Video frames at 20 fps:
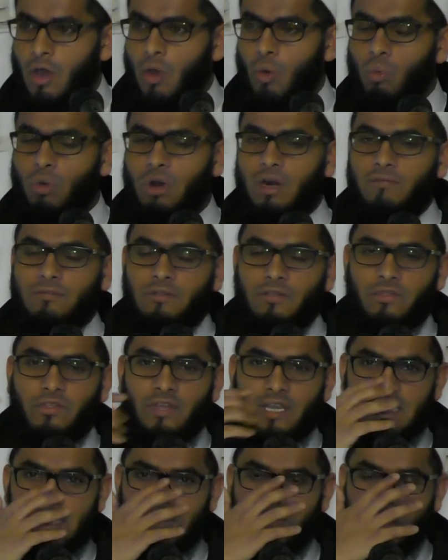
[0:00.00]
One of the
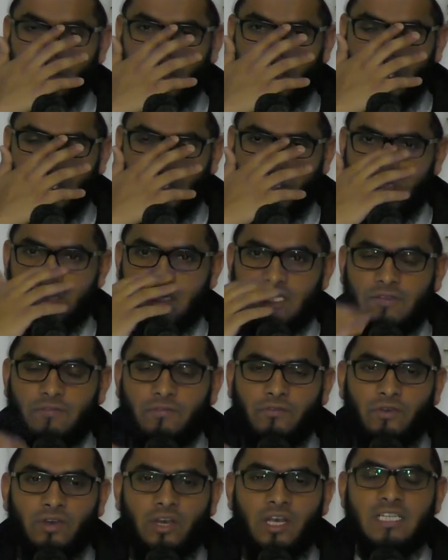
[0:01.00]
things about addictions is the
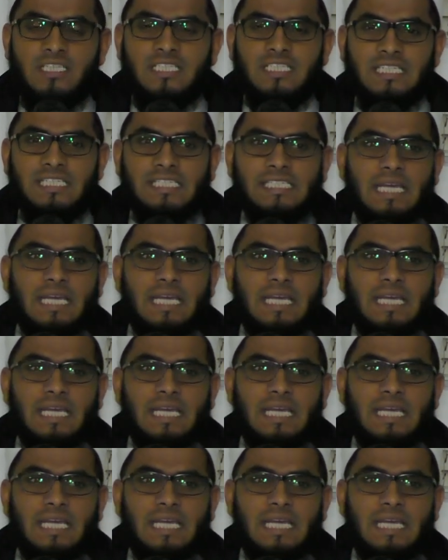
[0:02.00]
first